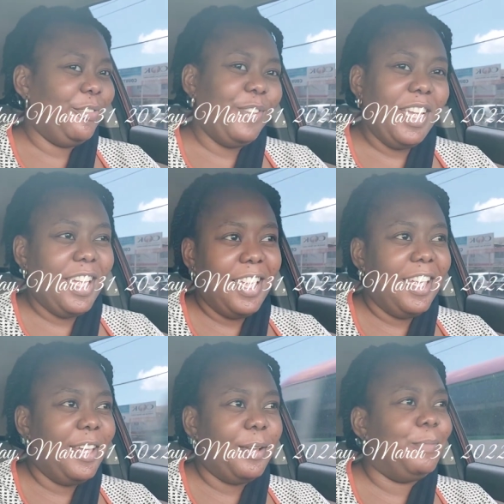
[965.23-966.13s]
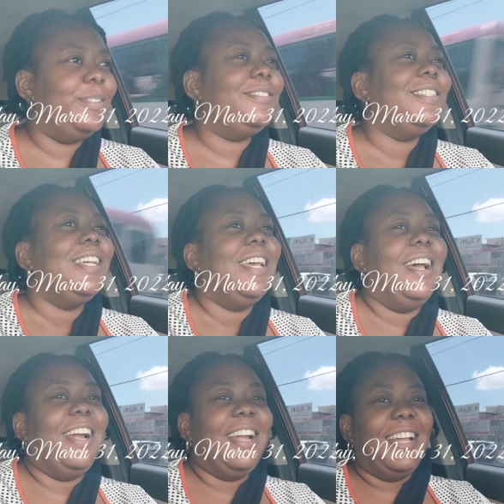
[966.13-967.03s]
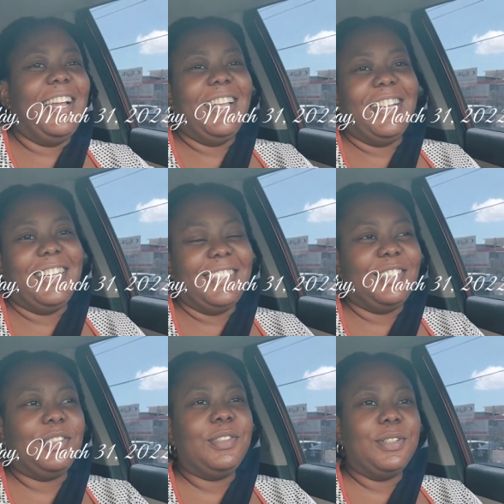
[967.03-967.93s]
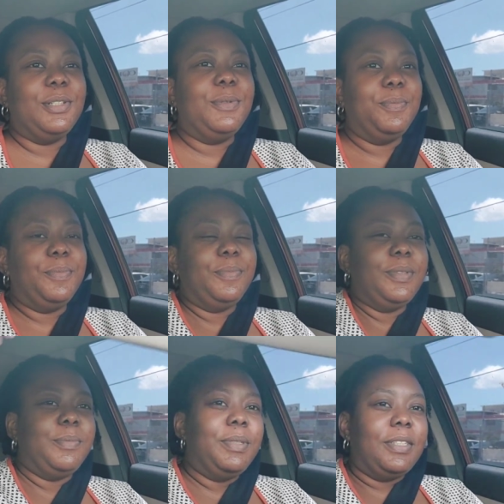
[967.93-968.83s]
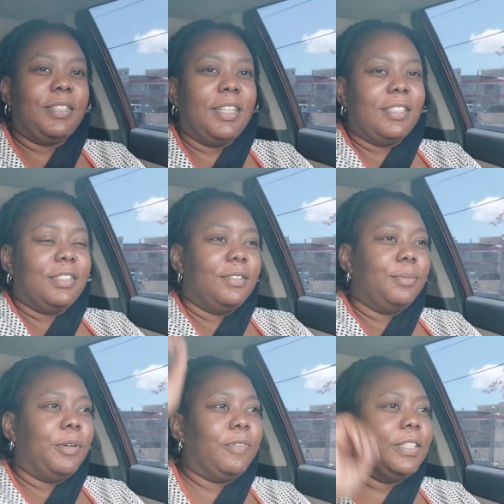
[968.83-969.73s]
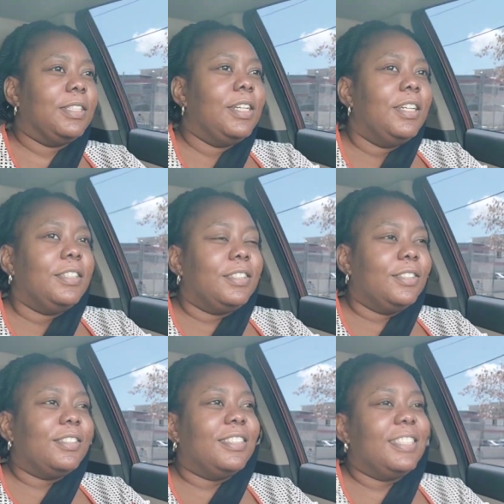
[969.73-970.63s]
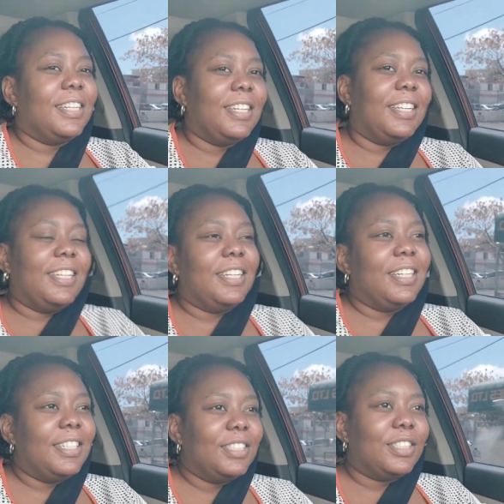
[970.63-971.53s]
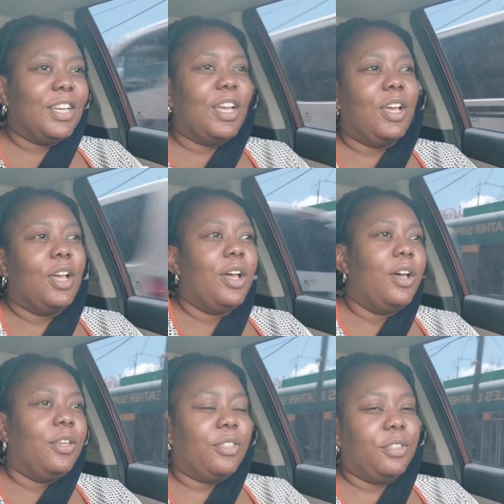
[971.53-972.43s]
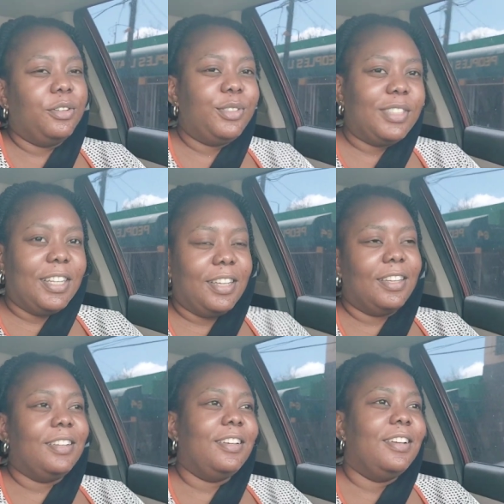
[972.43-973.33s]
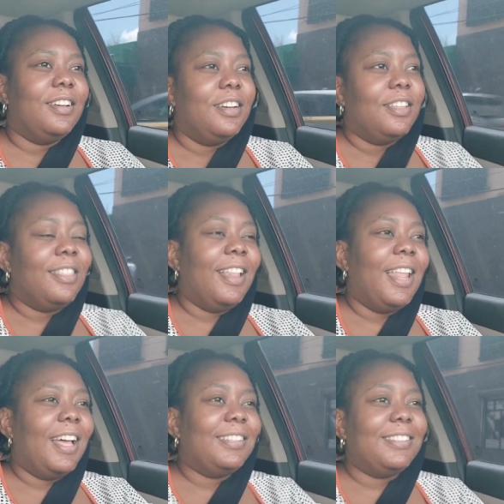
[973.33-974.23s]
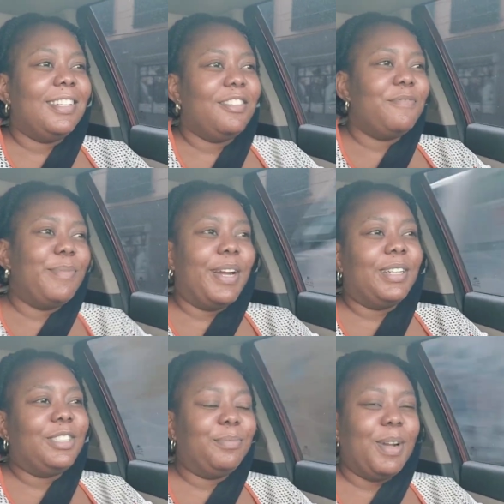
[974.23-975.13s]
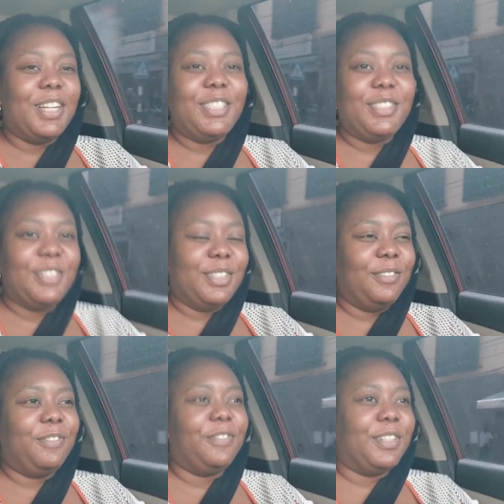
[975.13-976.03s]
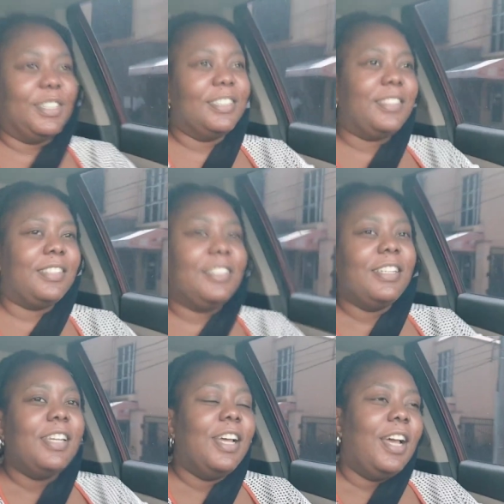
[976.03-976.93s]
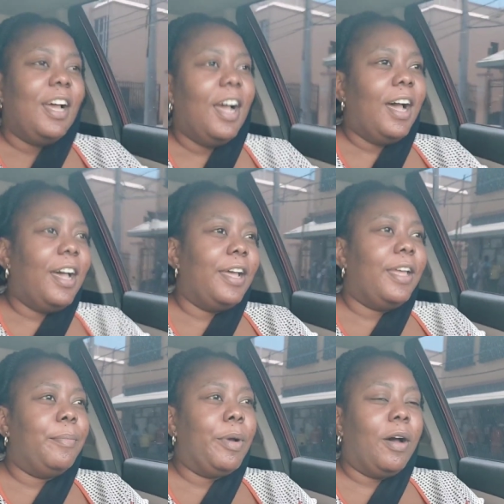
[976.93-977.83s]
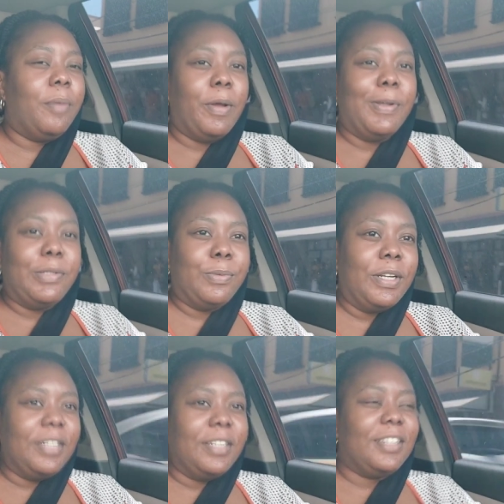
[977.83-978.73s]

hey fam all right hi guys so get this out of my face so today is uh, thursday the last day of march march 31st i'm on my way to work